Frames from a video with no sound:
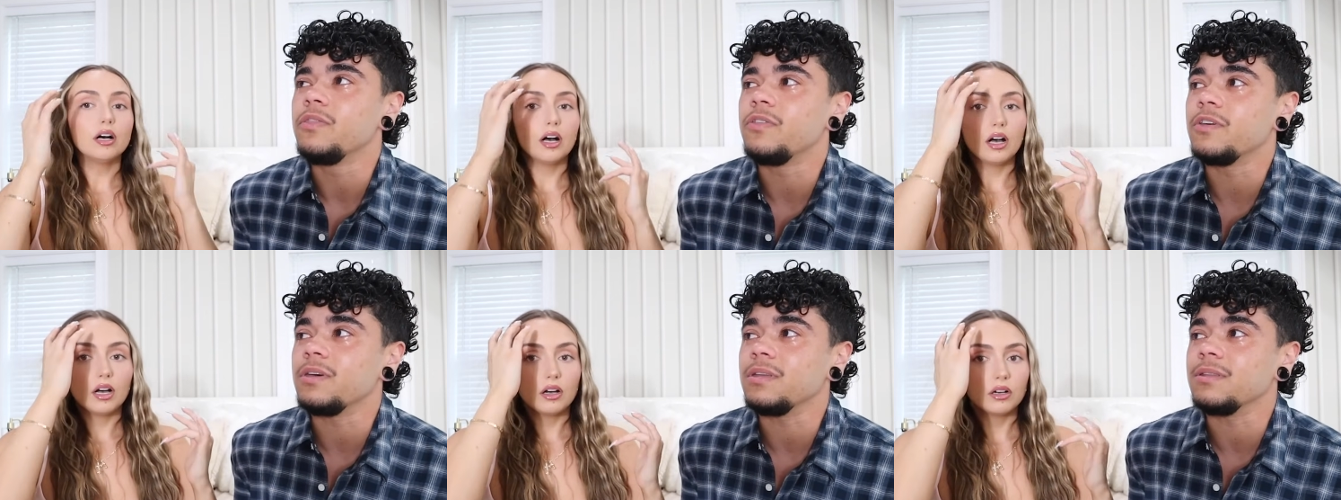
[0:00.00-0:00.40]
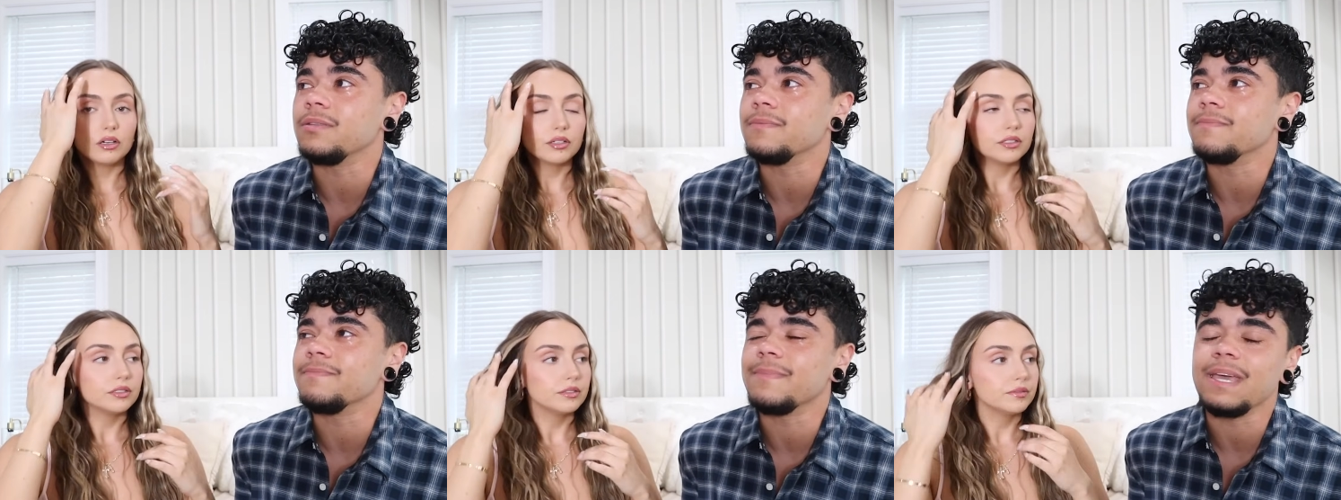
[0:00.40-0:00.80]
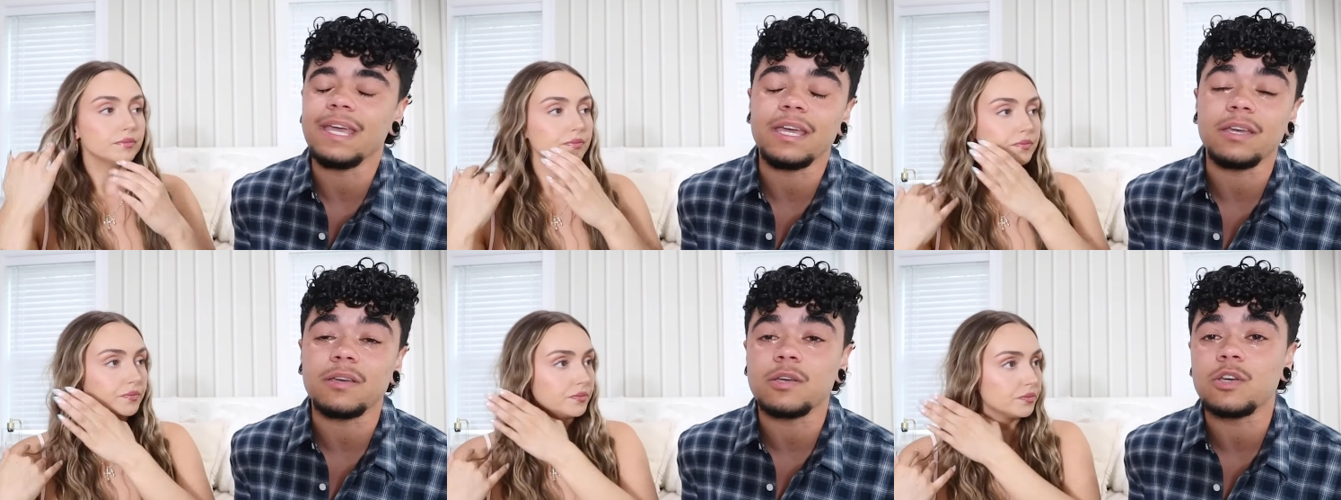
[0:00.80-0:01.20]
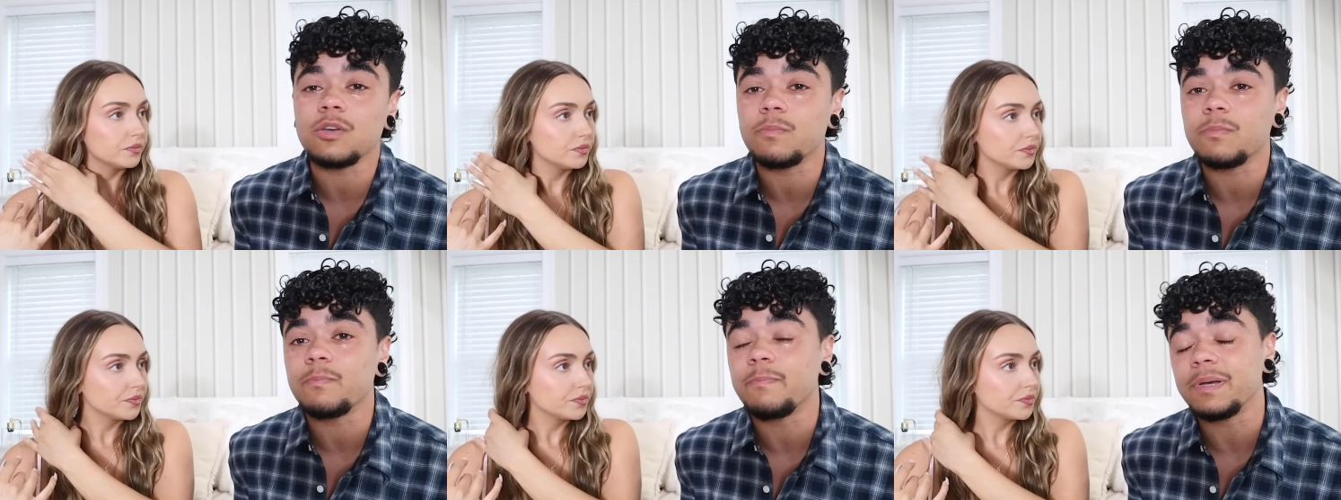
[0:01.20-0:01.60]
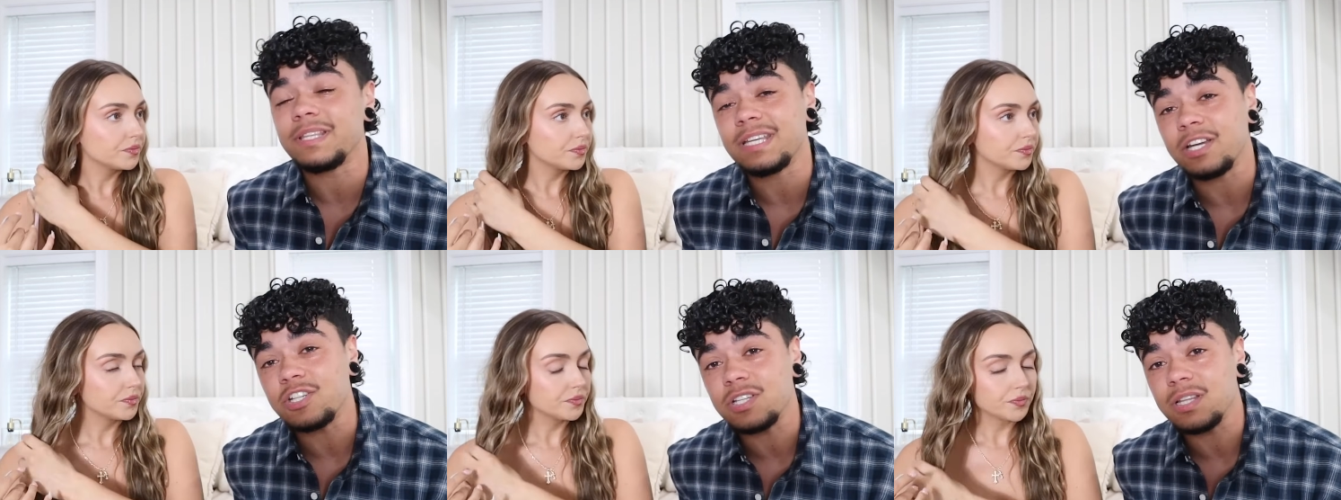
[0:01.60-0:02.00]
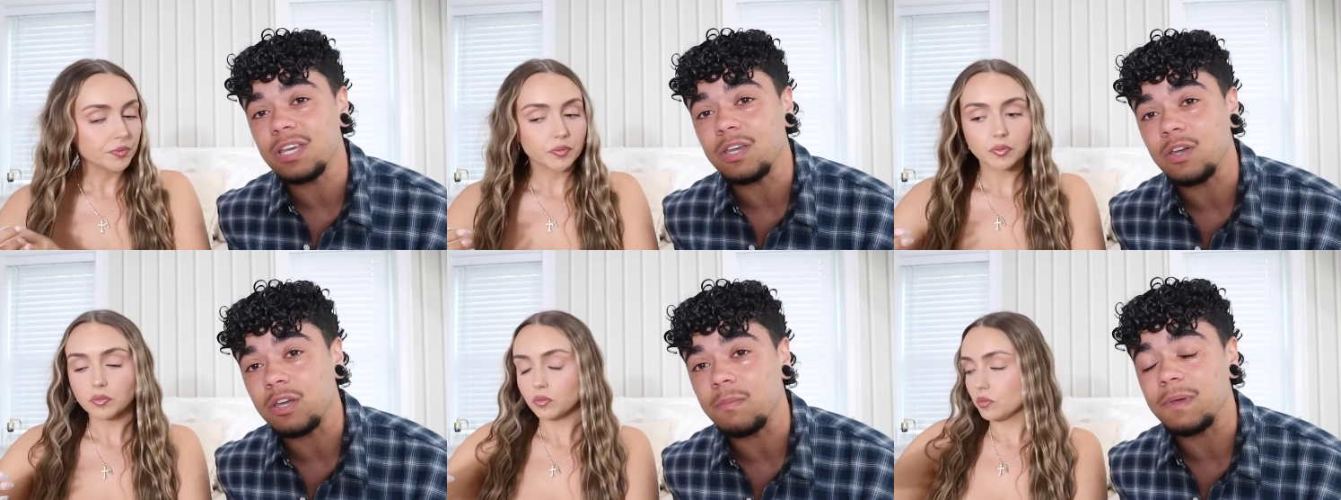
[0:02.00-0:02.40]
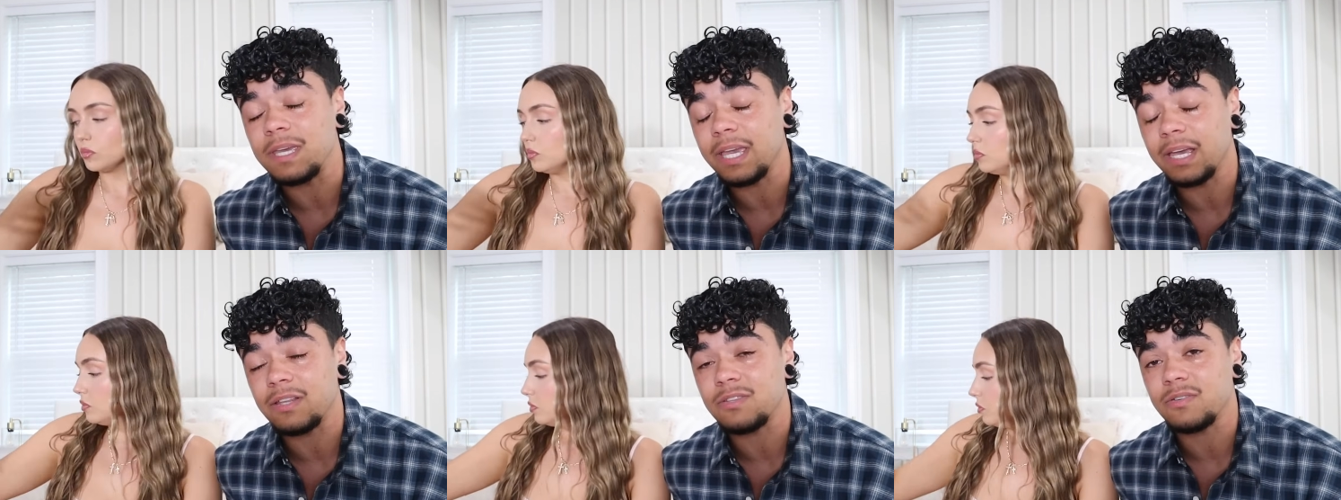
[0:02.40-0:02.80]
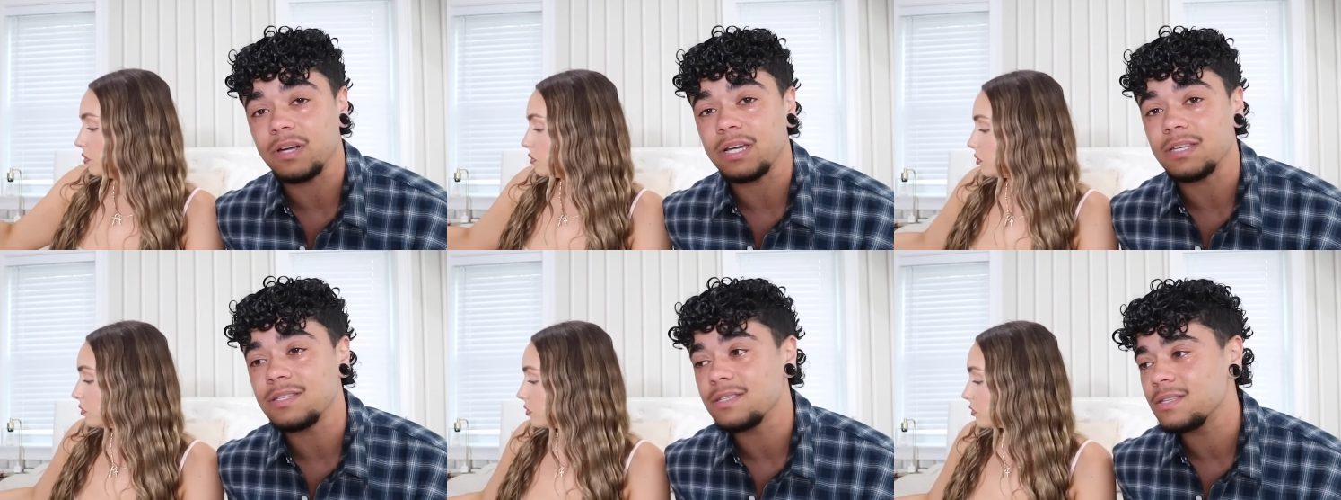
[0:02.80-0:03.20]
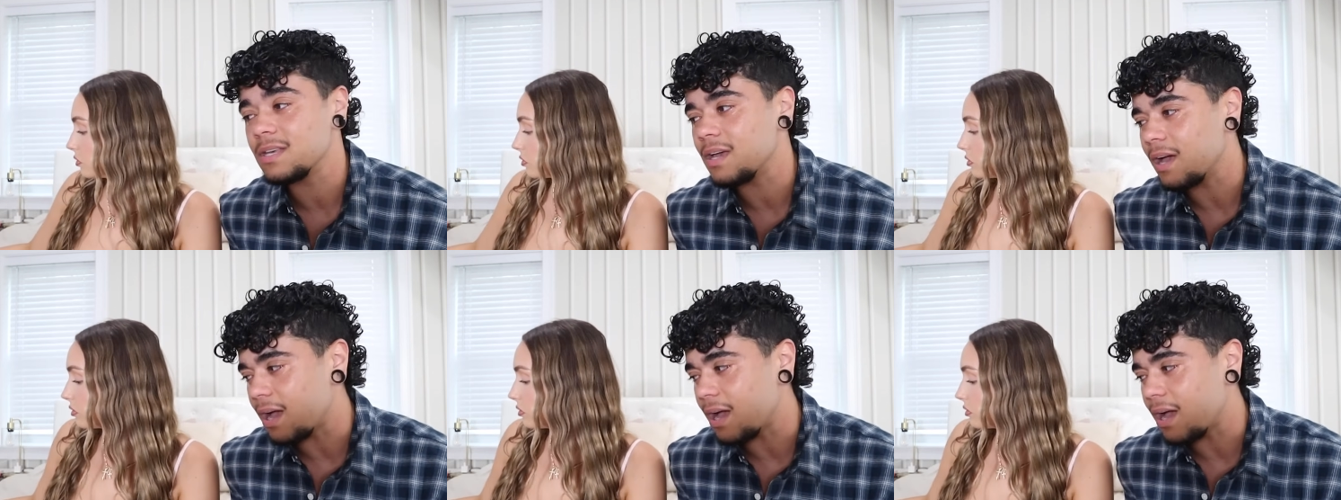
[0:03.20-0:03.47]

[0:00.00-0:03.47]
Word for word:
Speaker 1: the it potentially could be cancerous,